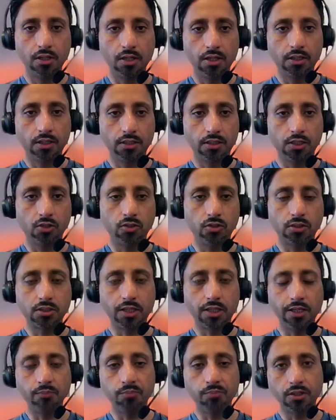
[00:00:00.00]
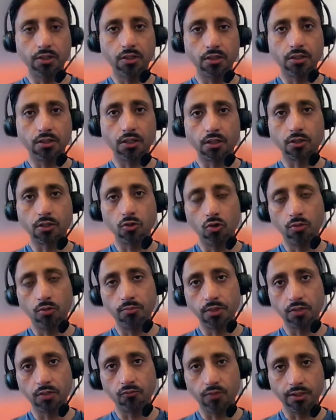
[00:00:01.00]
Now the time period is normally
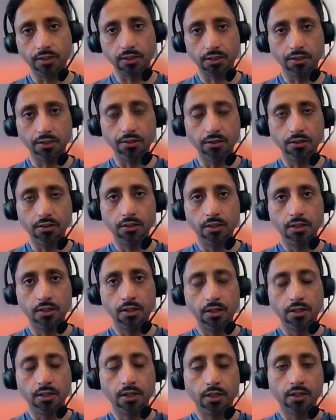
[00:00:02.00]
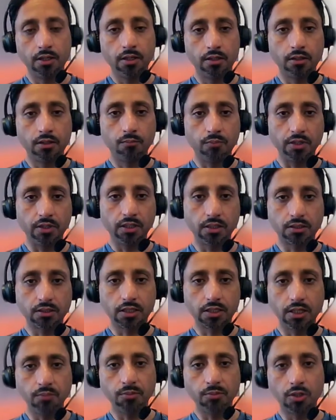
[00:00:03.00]
1 year, but it
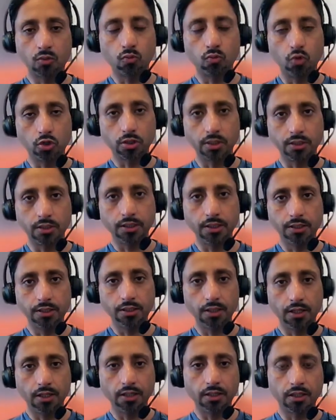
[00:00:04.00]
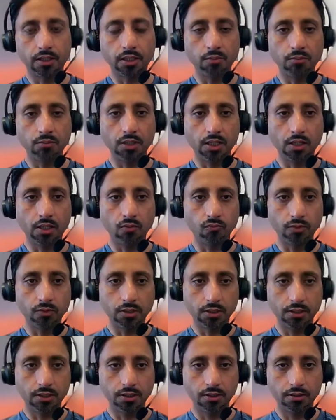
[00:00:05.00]
can be quarterly and
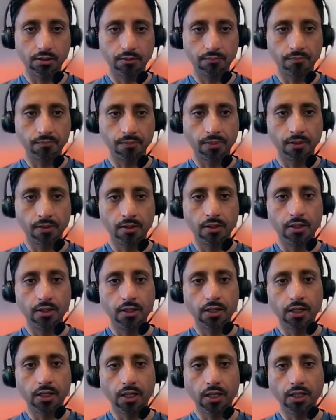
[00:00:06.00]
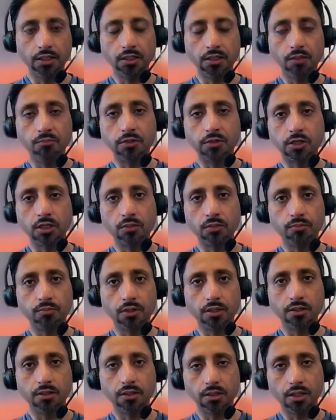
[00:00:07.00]
semi-annually. Income
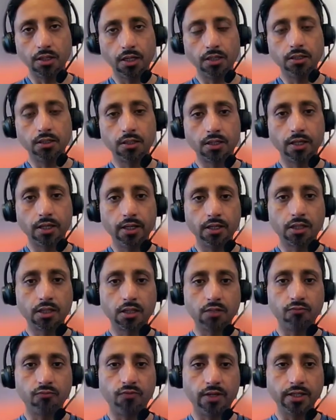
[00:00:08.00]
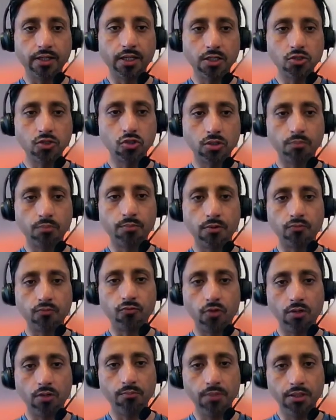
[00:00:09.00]
statement indicates the financial
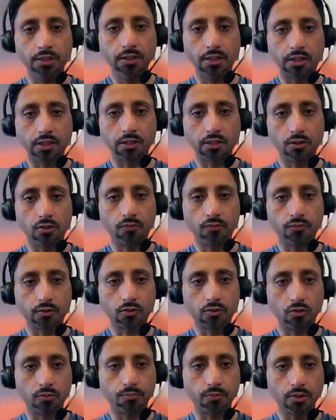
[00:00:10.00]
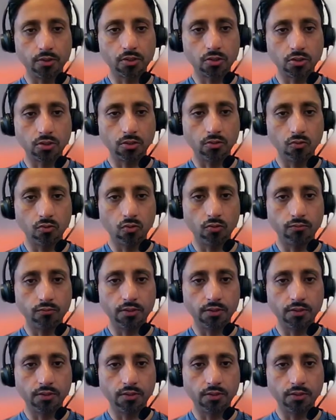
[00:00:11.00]
performance of a corporation over a